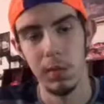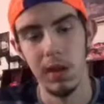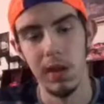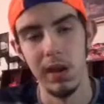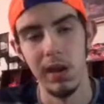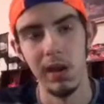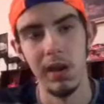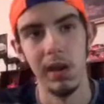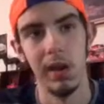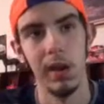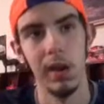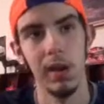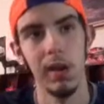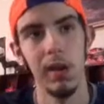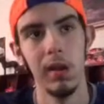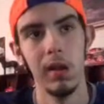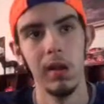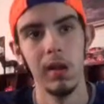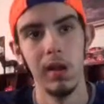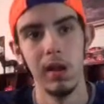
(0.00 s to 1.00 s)
but in a,
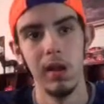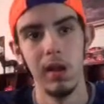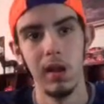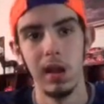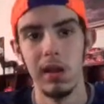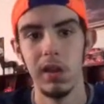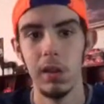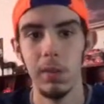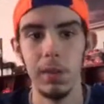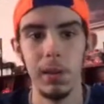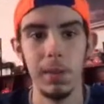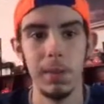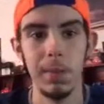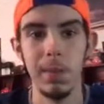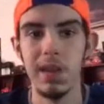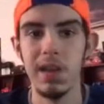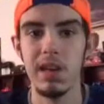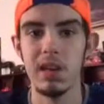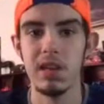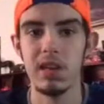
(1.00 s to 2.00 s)
a little bit of
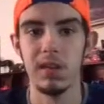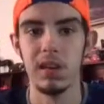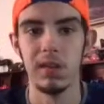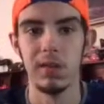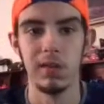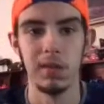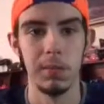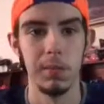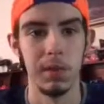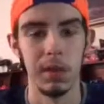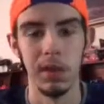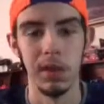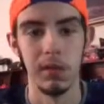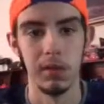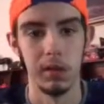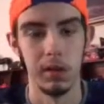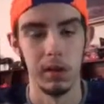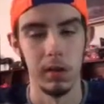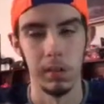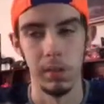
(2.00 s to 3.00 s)
mixture of something
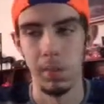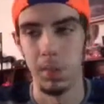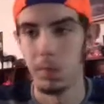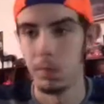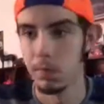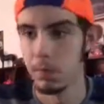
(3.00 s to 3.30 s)
else in it.